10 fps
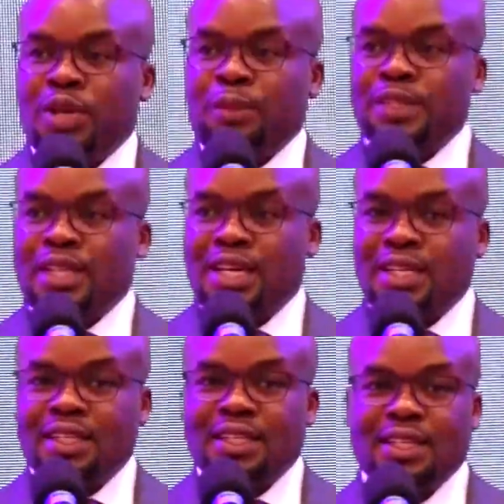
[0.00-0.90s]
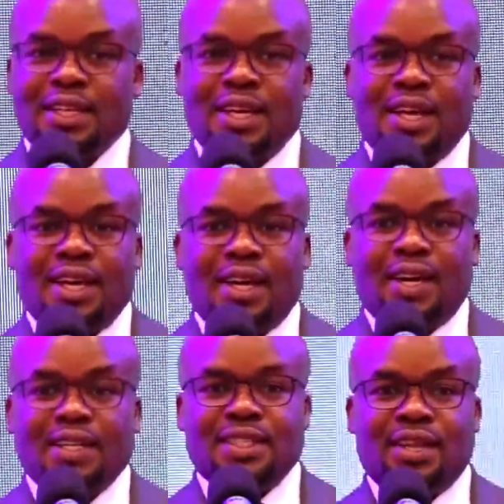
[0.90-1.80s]
to be upstanding
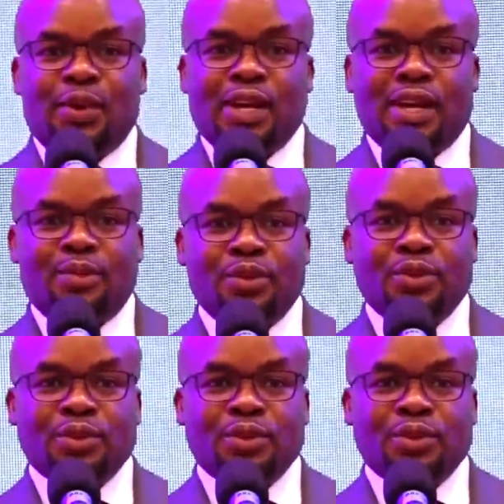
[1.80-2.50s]
as I welcome